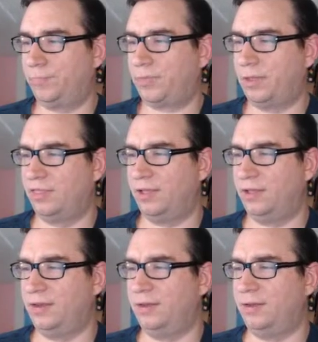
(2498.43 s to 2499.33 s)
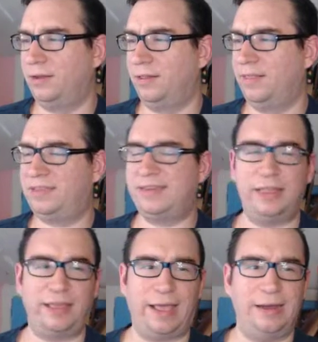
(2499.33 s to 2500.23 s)
that's
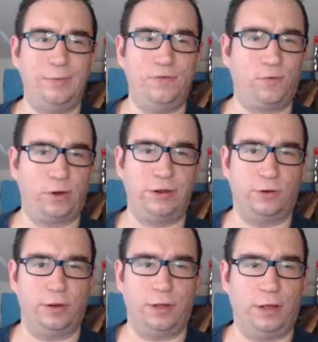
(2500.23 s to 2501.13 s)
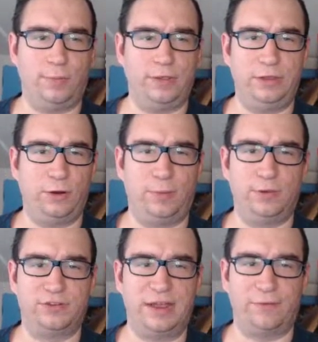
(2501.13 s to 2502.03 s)
not the kind of move where you're
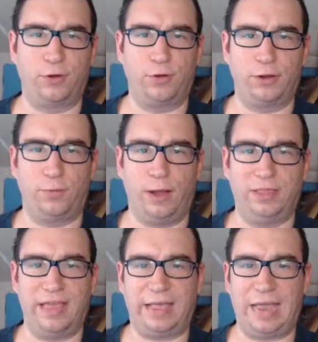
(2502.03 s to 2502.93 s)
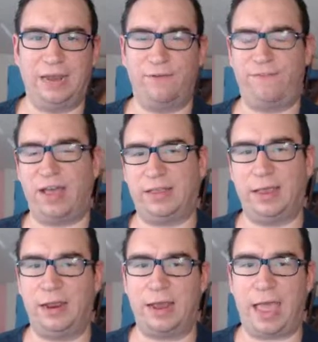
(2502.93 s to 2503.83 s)
almost never going to want that kind of effect
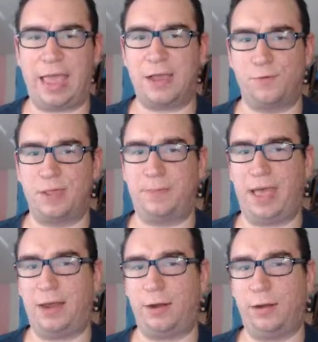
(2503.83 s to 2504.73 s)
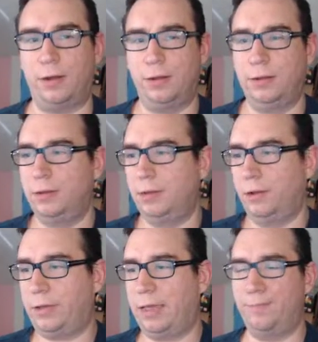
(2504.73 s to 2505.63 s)
in an AoE pattern.
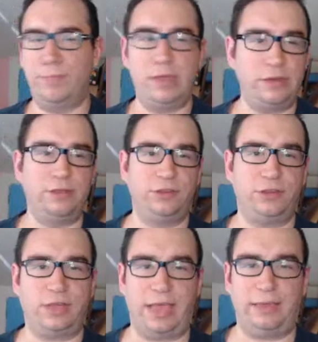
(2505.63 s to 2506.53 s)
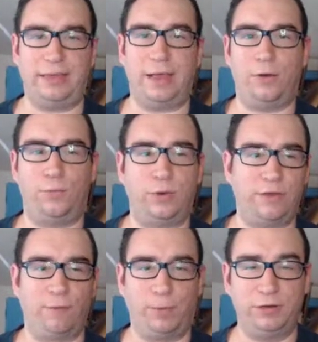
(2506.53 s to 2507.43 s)
Okay, minions you take down. When
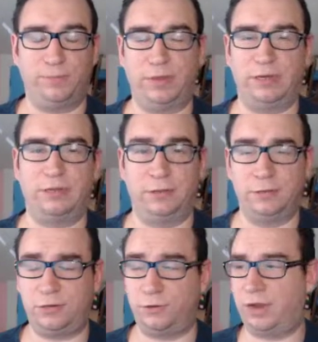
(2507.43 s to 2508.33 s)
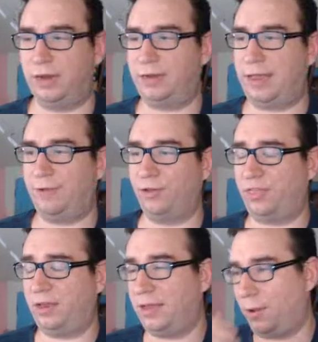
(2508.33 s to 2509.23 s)
you have a bunch of minions, you're trying to take
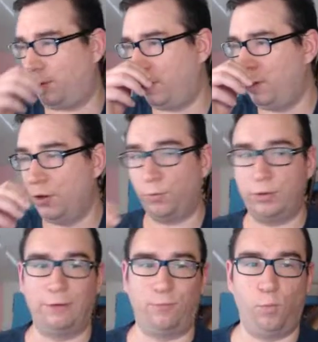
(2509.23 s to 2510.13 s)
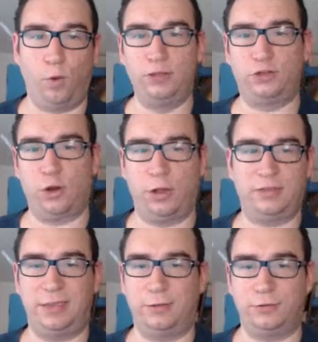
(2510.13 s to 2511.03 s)
everything down. When you have one strong
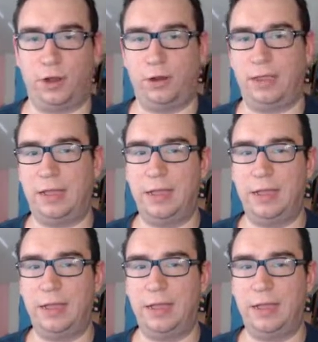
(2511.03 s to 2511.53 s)
single target,